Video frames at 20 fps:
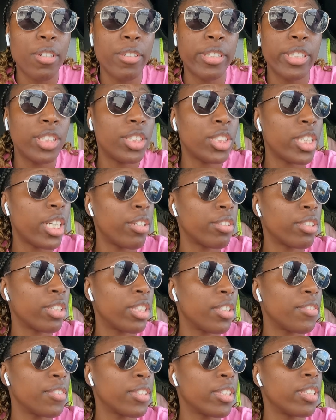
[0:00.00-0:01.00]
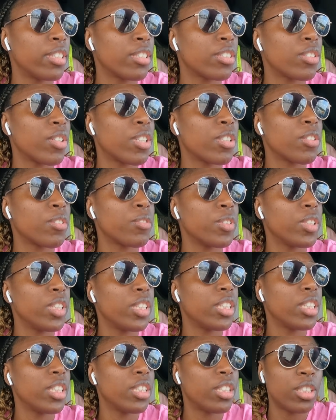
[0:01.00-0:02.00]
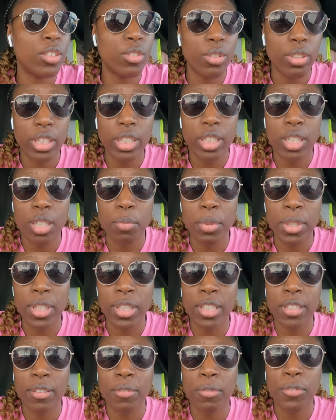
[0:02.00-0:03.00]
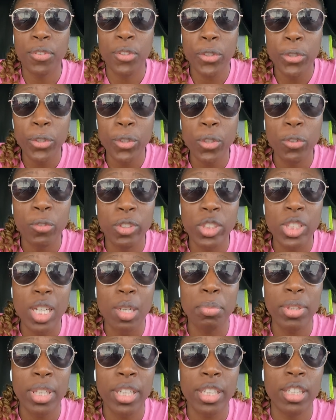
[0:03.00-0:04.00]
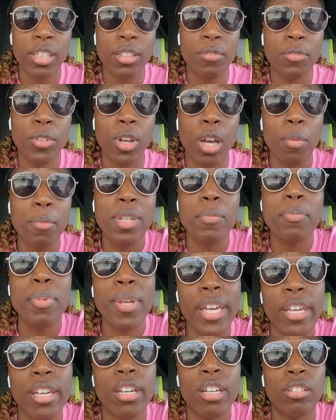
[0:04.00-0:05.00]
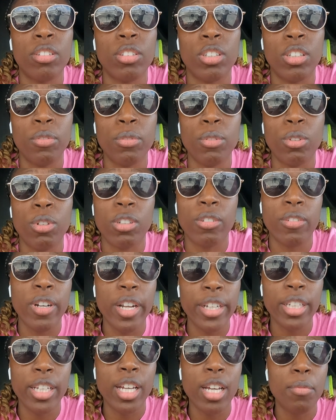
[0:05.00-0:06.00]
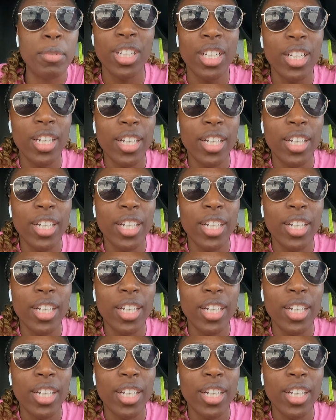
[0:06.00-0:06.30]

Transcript: already showered and everything, so I don't really need to do anything but get fuel, which I plan to get fuel. I'm in a panhandle of Florida right now.